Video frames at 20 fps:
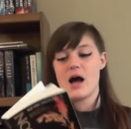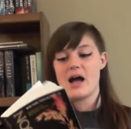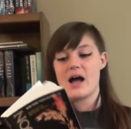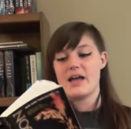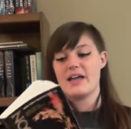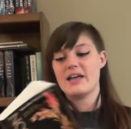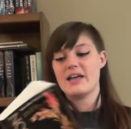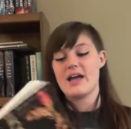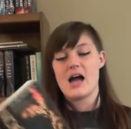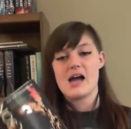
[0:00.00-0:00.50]

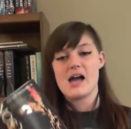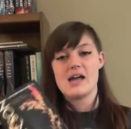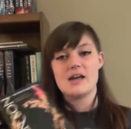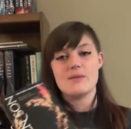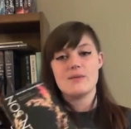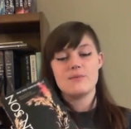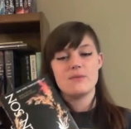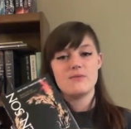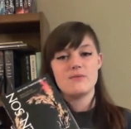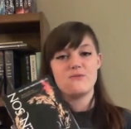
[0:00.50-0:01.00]
I, I
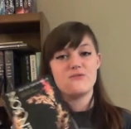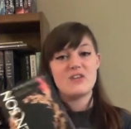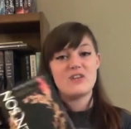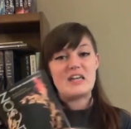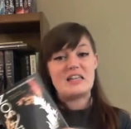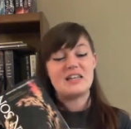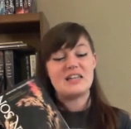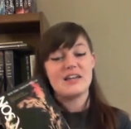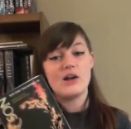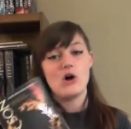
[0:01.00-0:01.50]
am
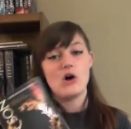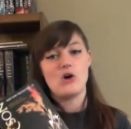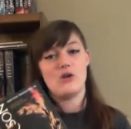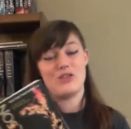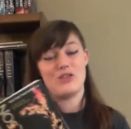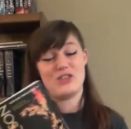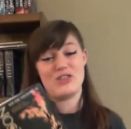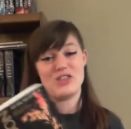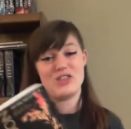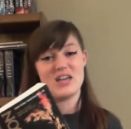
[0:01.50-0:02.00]
feeling all
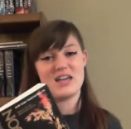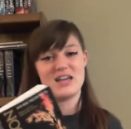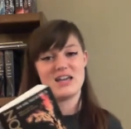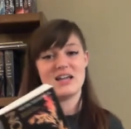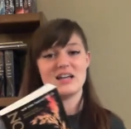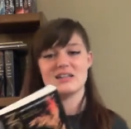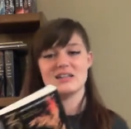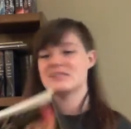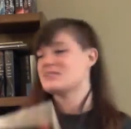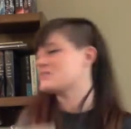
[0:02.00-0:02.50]
the
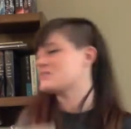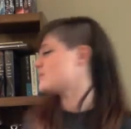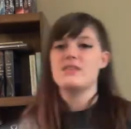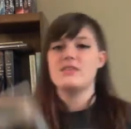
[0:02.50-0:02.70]
things.